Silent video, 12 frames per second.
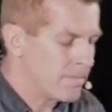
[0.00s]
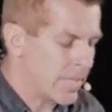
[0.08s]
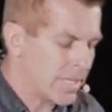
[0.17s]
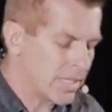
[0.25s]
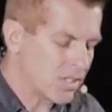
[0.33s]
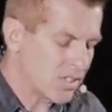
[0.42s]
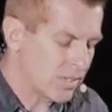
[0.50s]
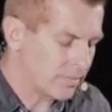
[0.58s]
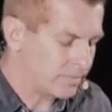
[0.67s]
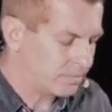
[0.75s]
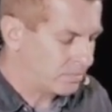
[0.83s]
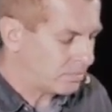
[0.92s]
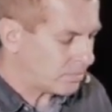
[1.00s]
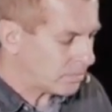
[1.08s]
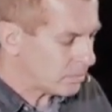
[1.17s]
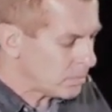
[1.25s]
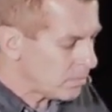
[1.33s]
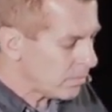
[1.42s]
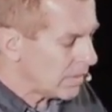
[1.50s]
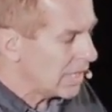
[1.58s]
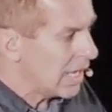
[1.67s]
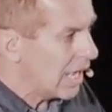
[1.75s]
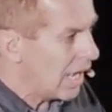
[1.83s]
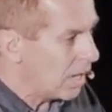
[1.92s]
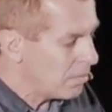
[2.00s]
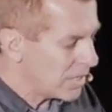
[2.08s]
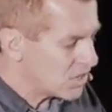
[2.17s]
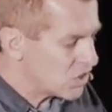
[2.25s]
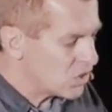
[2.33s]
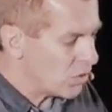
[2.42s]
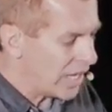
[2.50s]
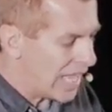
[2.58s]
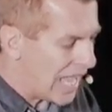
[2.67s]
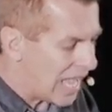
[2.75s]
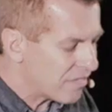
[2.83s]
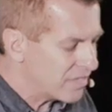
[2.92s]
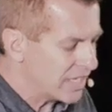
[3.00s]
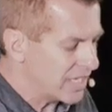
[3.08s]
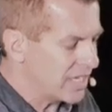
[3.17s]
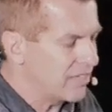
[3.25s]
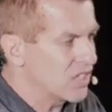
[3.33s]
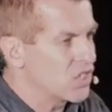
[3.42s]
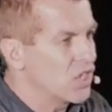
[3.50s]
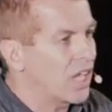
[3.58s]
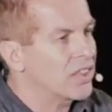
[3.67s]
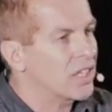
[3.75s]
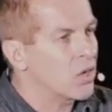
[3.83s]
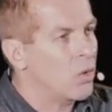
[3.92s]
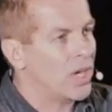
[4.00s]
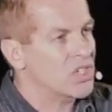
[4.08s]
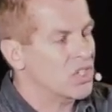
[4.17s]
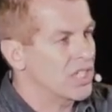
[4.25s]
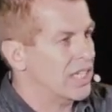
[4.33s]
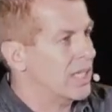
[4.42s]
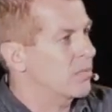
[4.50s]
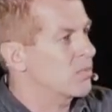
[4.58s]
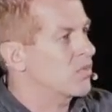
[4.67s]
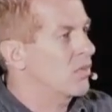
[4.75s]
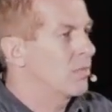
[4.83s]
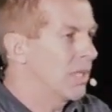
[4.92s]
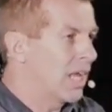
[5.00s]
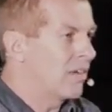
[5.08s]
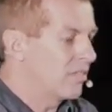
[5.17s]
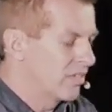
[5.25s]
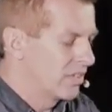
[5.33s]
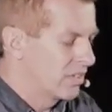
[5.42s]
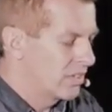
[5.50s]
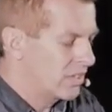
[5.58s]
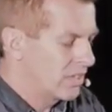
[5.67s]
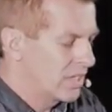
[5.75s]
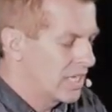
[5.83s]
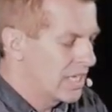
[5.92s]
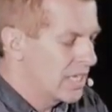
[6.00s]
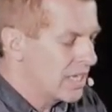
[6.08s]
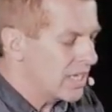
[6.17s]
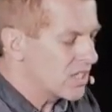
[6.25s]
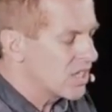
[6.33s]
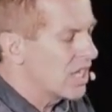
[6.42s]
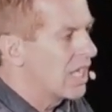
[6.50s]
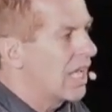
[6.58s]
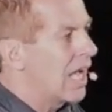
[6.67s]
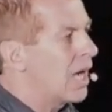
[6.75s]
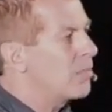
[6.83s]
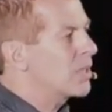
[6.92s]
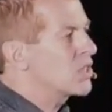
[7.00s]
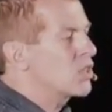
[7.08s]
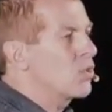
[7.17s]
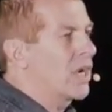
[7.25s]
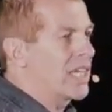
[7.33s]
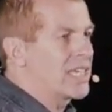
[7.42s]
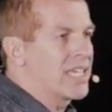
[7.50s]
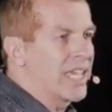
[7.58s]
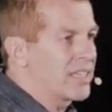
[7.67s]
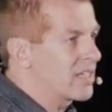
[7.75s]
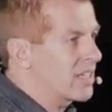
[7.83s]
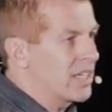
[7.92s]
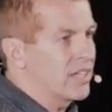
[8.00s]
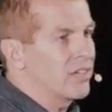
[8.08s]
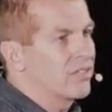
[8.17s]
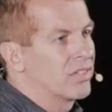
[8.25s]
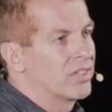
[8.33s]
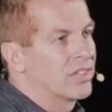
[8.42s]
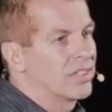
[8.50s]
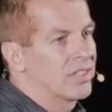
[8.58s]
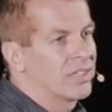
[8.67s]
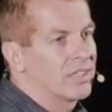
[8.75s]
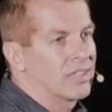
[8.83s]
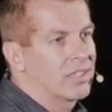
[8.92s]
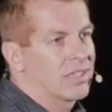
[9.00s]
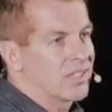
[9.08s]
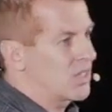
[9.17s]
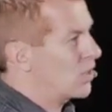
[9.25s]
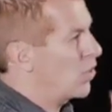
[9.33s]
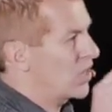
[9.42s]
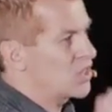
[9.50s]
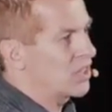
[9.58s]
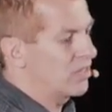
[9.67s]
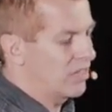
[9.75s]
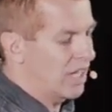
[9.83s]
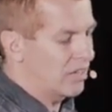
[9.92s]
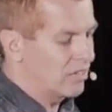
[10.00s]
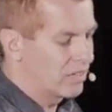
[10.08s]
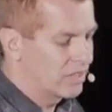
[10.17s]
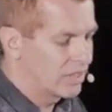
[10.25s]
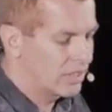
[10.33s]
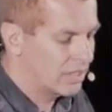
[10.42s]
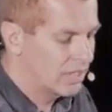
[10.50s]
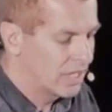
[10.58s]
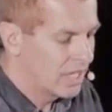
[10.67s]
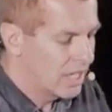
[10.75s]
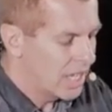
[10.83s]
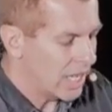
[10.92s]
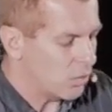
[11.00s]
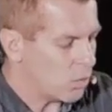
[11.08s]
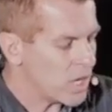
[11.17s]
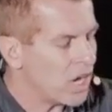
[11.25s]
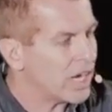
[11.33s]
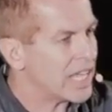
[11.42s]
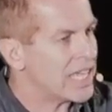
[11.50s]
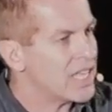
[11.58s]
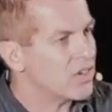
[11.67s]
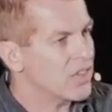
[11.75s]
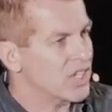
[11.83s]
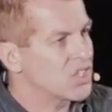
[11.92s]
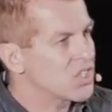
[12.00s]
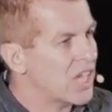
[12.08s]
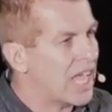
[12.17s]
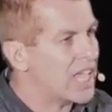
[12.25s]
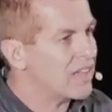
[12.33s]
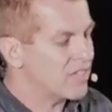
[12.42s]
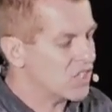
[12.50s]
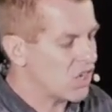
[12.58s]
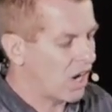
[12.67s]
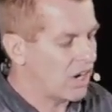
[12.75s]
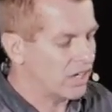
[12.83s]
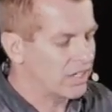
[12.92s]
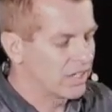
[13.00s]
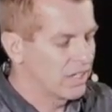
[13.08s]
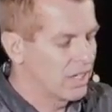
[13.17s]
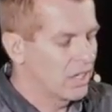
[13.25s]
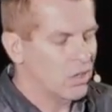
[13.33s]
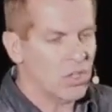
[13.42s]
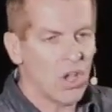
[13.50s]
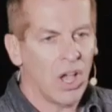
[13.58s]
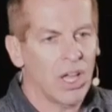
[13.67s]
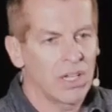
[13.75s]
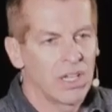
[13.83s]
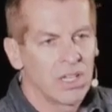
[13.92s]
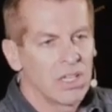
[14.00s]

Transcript: Because how much do I have to give is not the question that comes from love. It's how much do I get to give is the question of love. And we ought to hear the sigh of his heart. God,